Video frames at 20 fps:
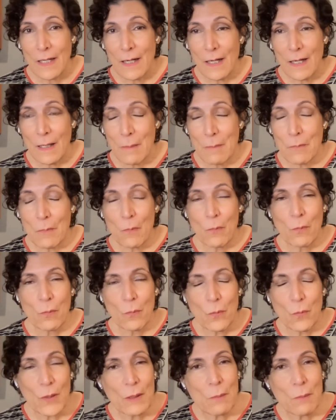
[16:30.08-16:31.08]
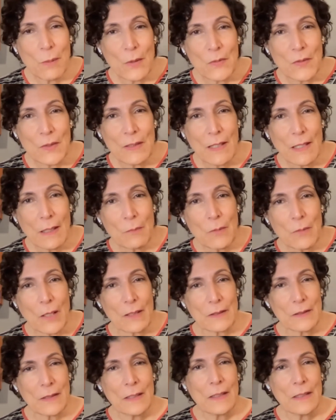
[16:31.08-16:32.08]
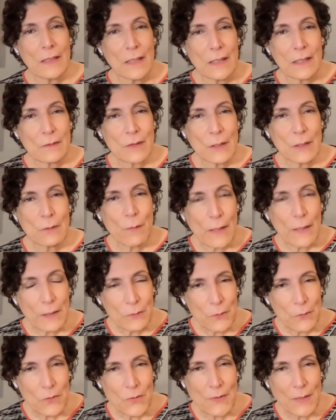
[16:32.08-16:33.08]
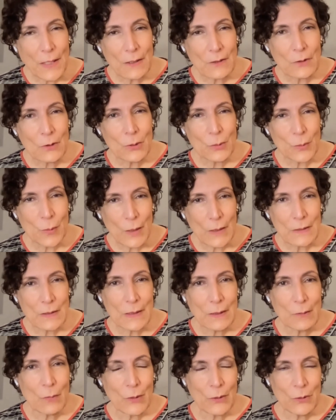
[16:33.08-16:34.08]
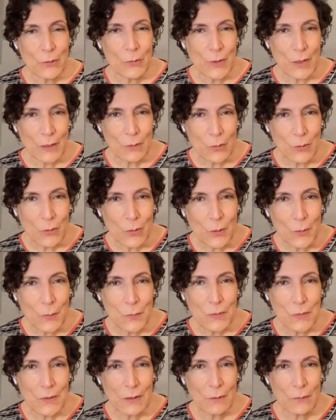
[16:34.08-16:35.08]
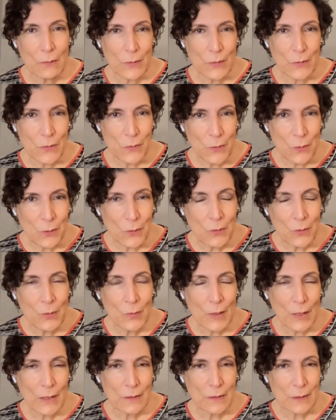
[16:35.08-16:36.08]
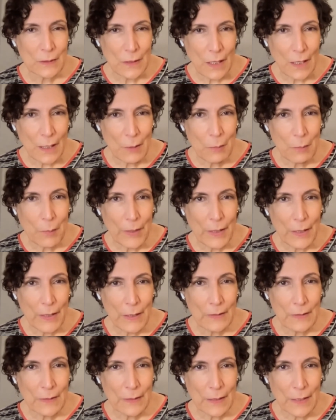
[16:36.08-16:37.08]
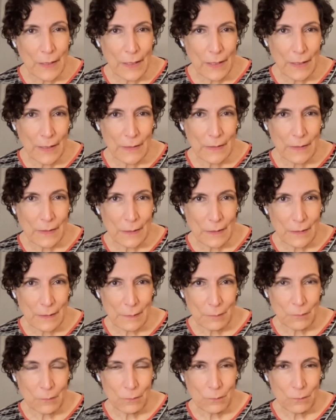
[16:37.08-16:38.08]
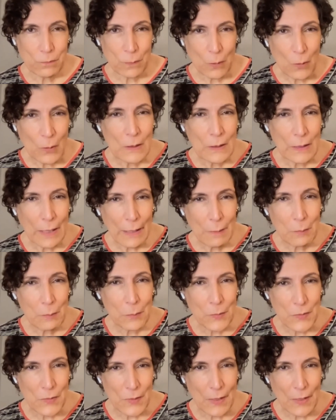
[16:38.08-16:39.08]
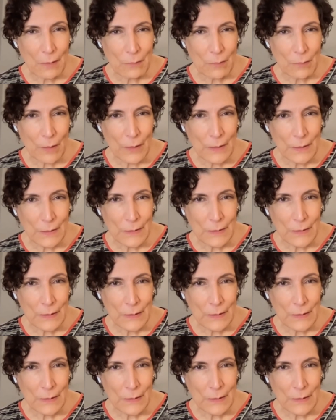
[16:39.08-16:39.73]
Um, what about the mm-hmm. camera? If I understand correctly, when you did Cooped, it was you and an iPad and a floor lamp. Is that right?